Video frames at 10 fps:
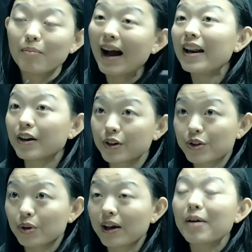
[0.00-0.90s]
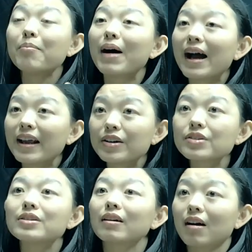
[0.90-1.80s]
minus, okay,
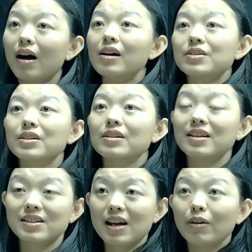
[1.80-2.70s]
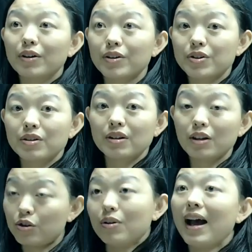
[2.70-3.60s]
minus the cost the sellers
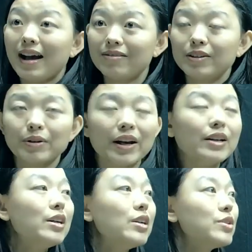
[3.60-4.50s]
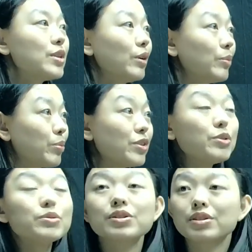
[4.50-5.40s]
need to have, okay? So the
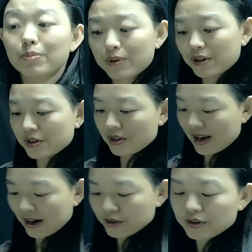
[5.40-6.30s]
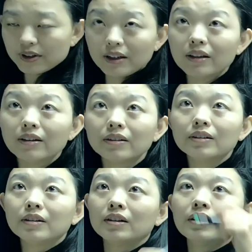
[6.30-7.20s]
producer surplus actually,
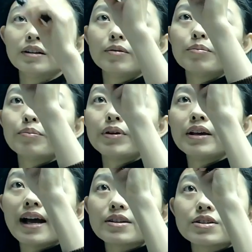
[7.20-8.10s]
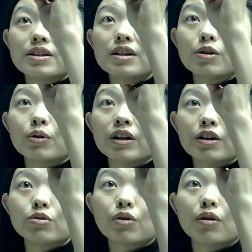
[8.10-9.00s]
PS here will
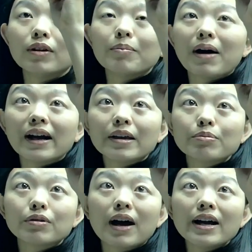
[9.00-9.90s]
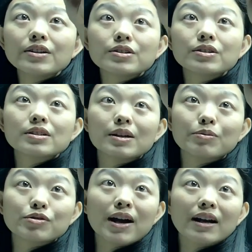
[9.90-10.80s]
equal the market price
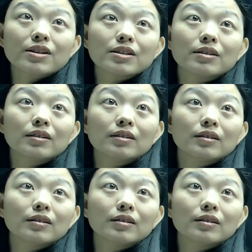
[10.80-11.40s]
subtract